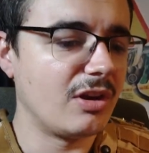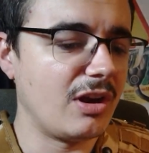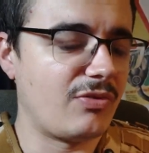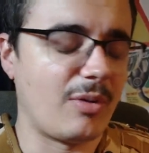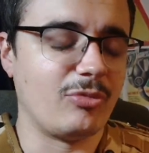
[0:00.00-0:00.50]

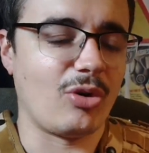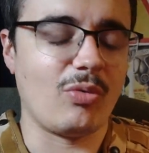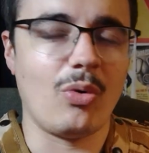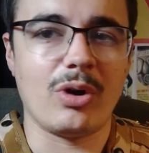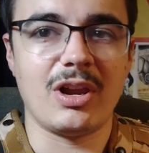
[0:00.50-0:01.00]
if I'm dog
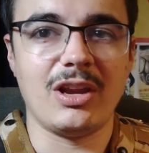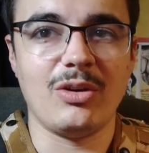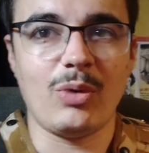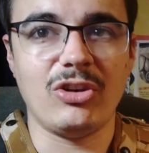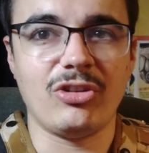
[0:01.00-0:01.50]
walking in the
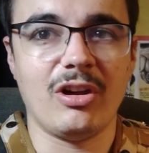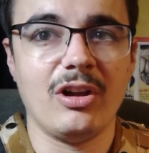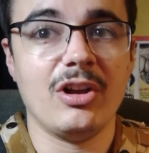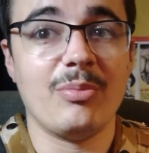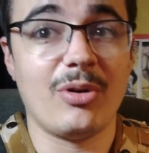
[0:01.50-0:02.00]
winter.
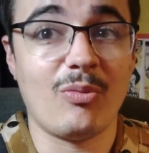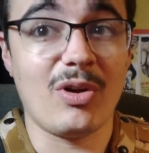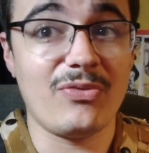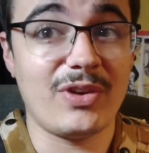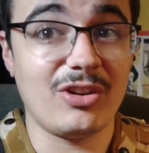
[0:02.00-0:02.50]
But
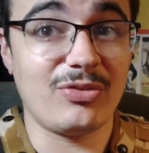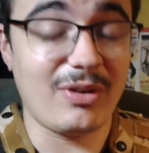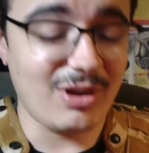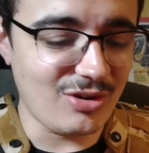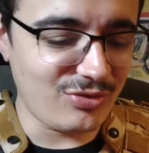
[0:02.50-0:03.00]
one thing that's
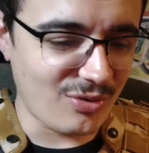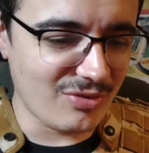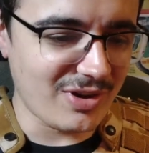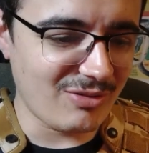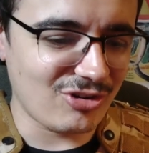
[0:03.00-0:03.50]
very useful
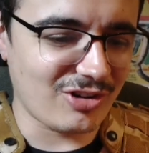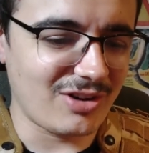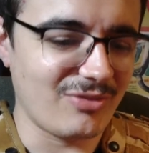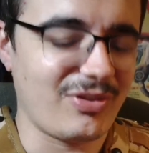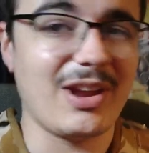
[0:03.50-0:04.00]
with it, which I
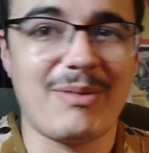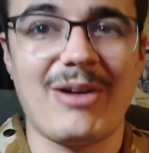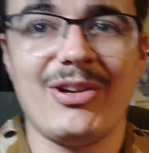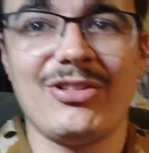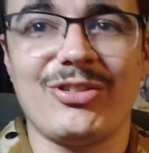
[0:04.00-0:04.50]
didn't think
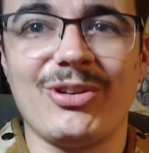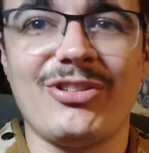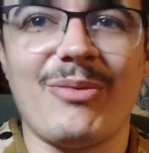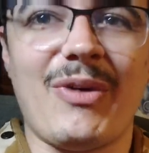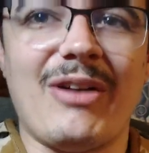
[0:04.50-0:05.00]
about, and it's the
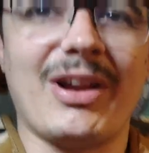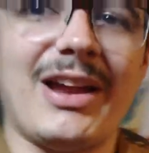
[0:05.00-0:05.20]
reason I'm wearing